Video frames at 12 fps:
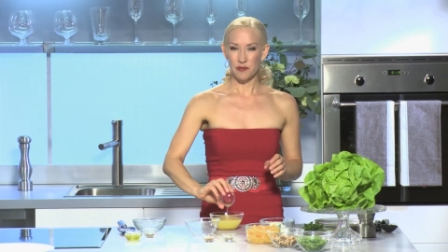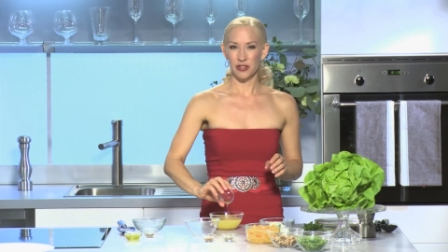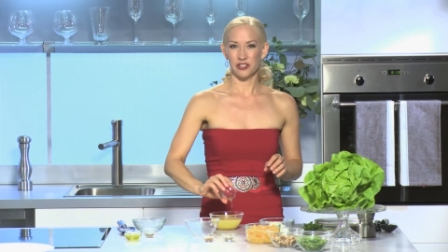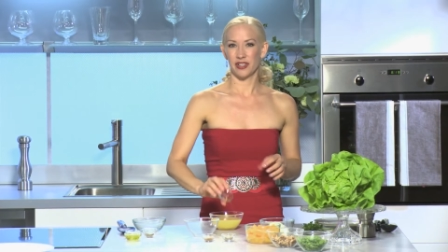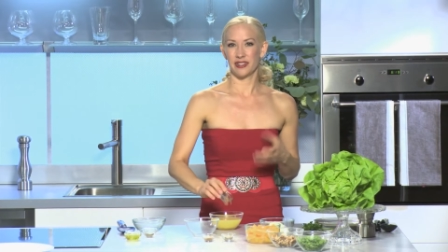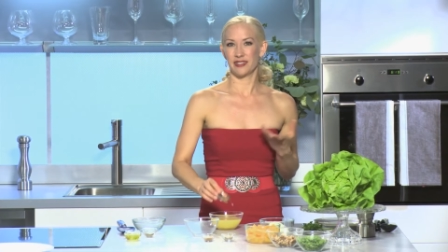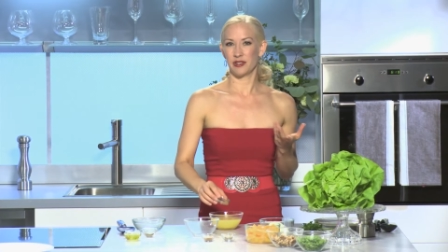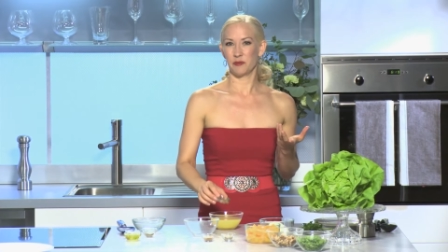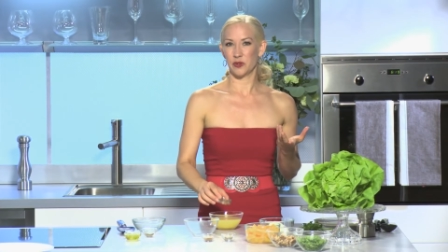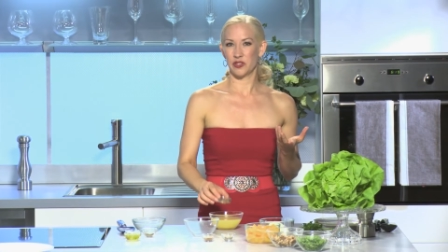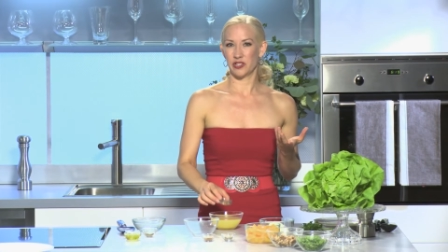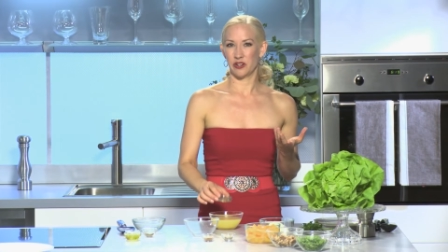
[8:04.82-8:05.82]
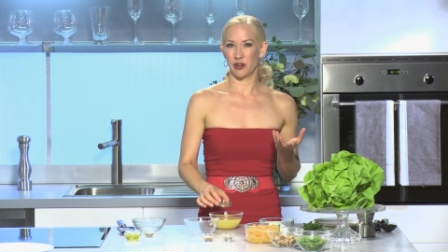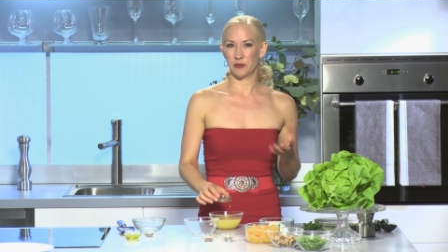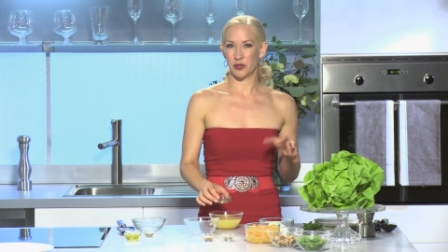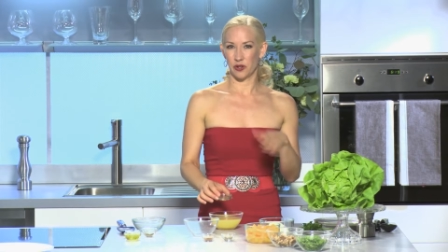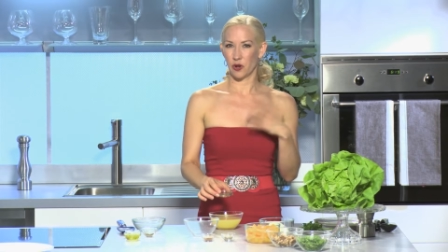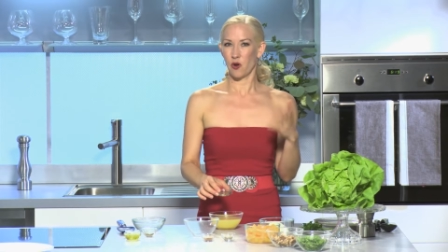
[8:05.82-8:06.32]
much like a simple syrup,
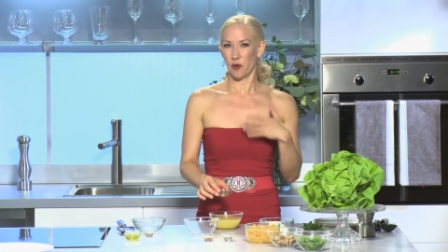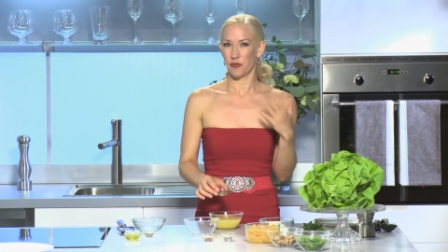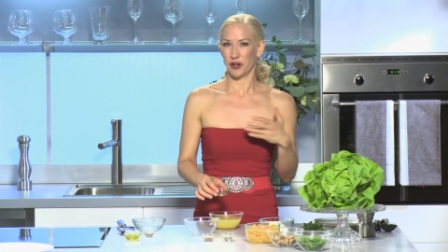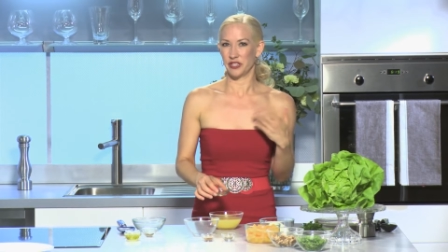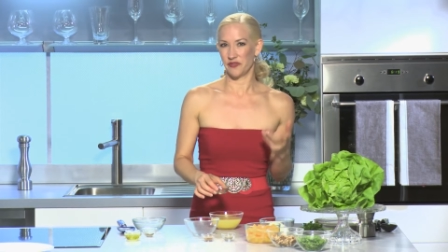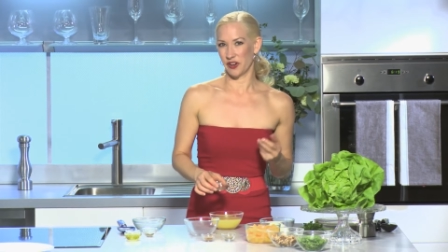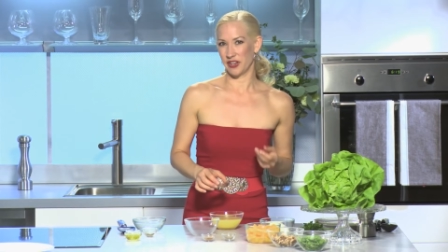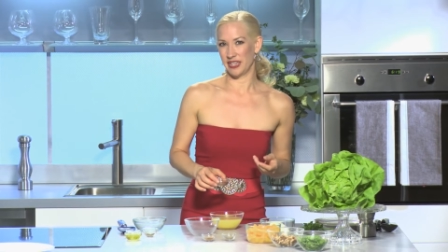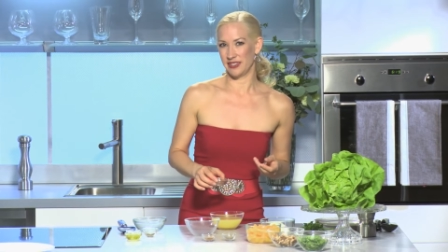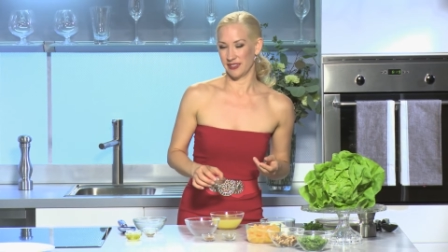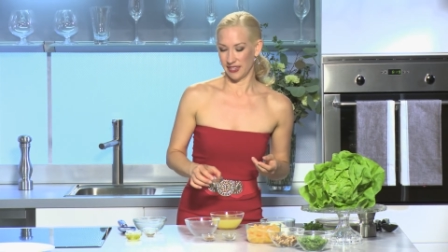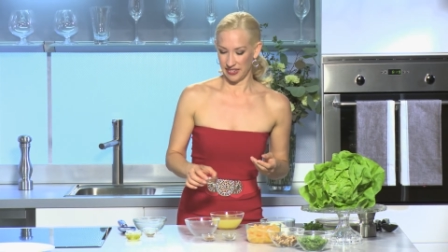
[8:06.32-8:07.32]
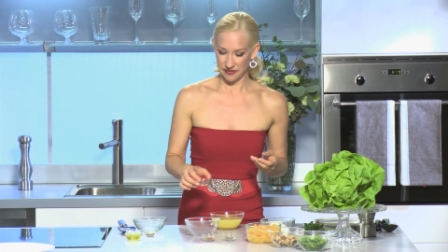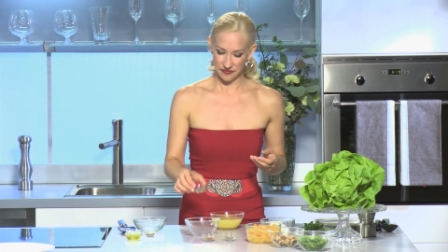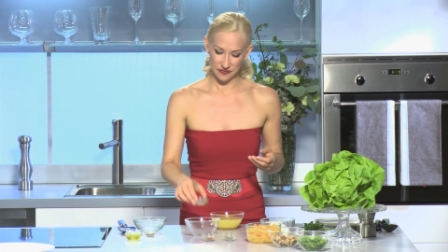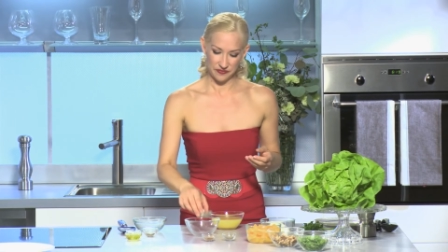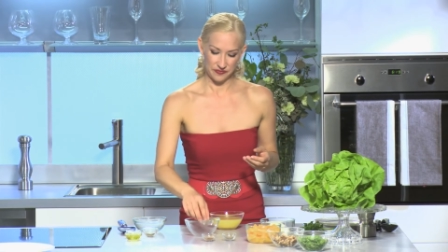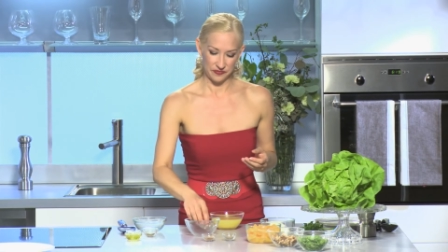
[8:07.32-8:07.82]
so it incorporates very easily.
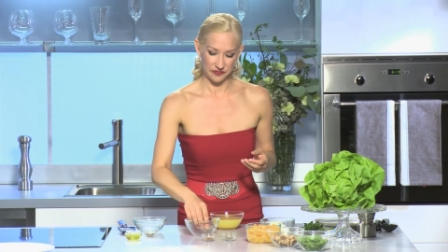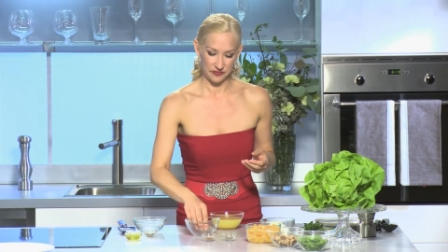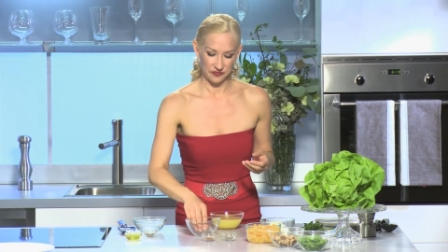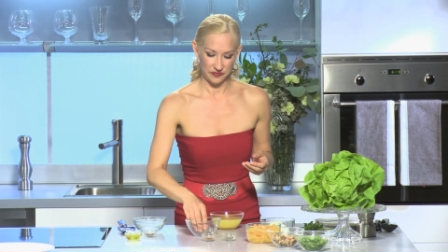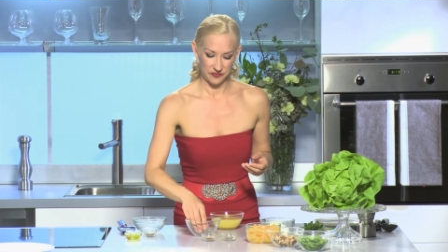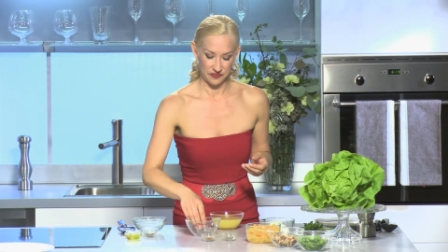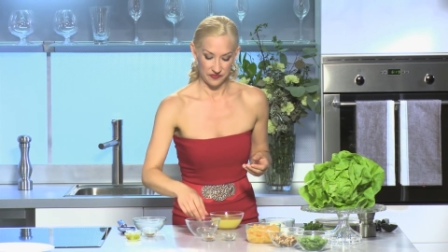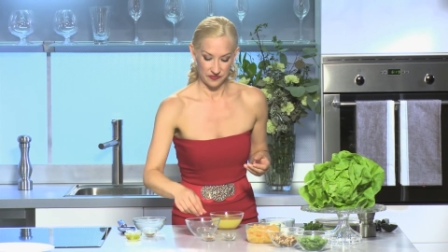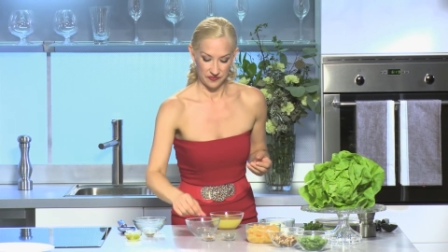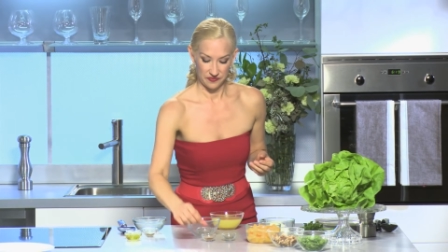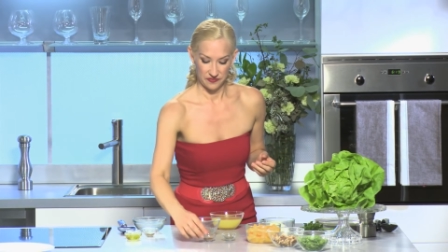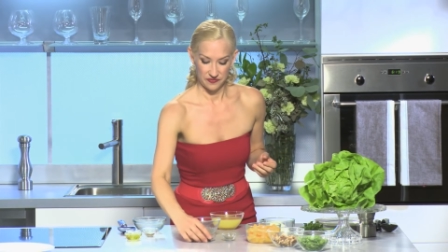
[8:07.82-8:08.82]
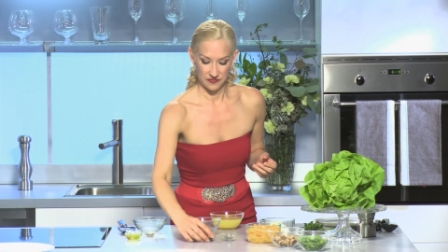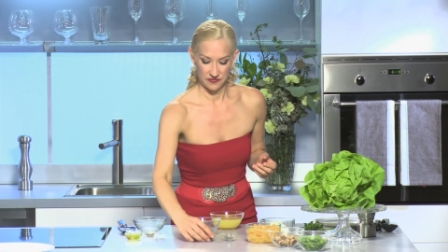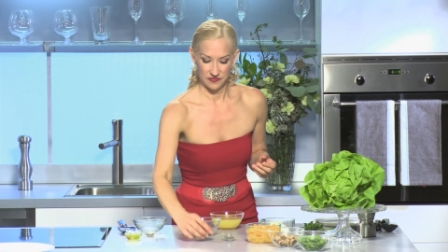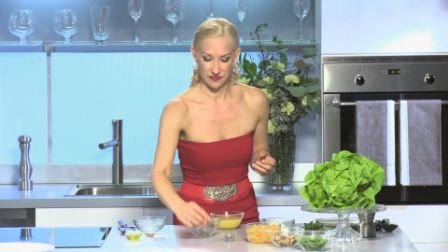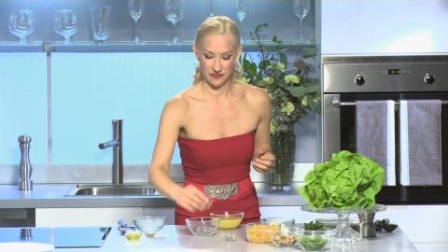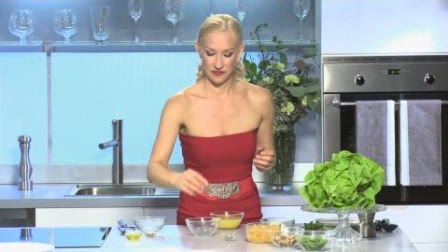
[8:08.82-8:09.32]

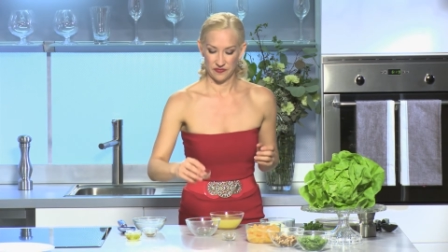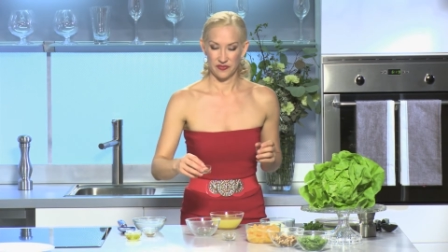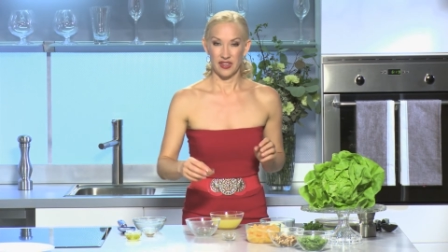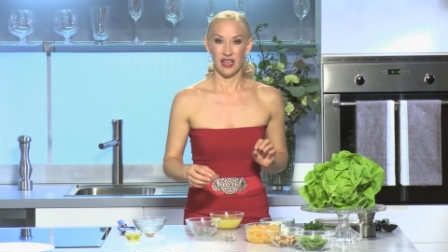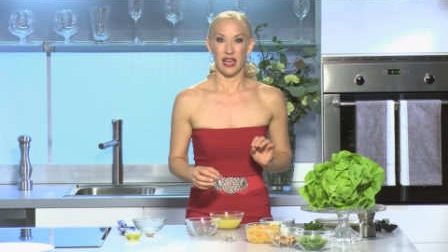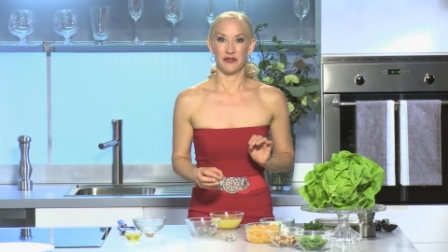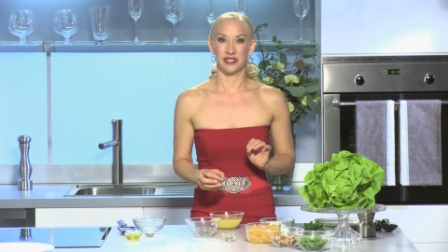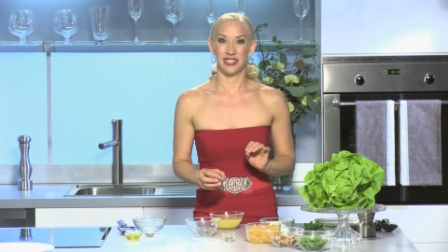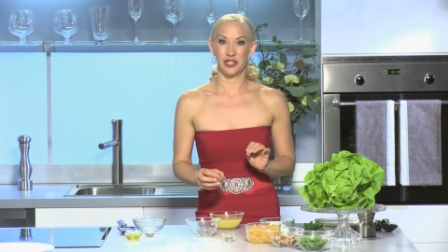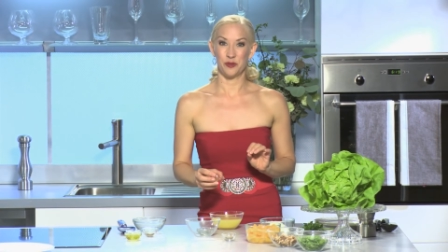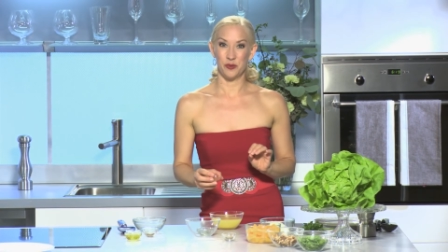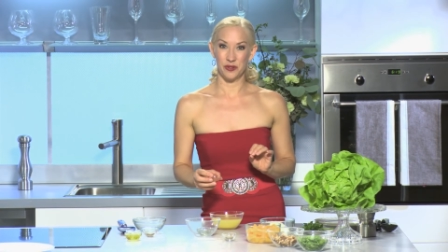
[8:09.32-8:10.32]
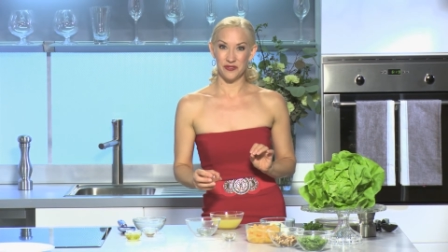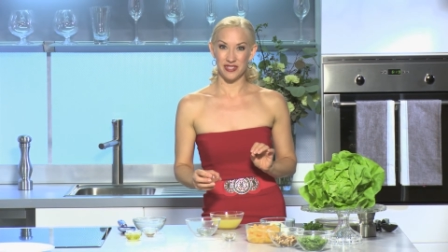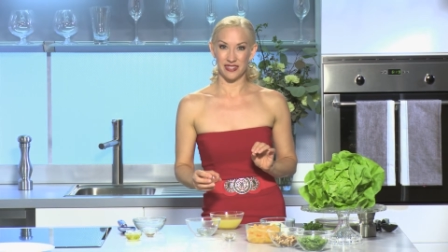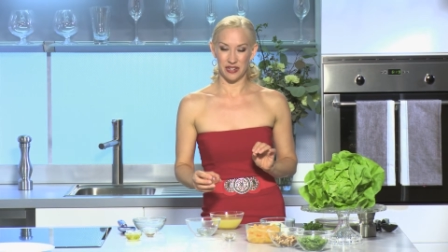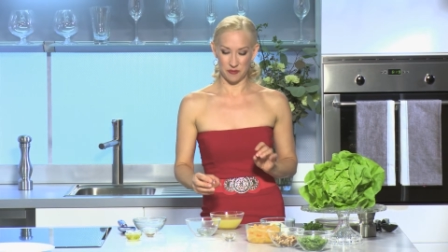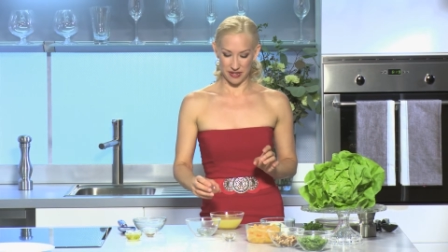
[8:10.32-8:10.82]
I have a teaspoon of
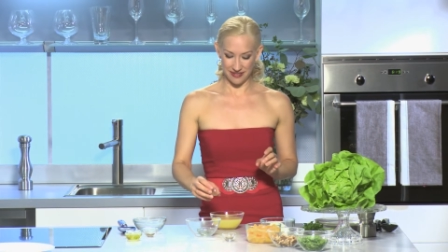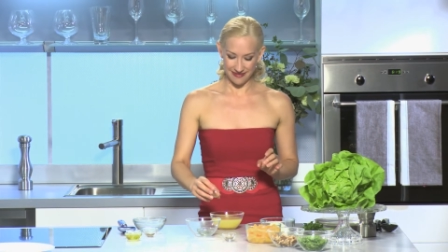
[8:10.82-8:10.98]
cinnamon,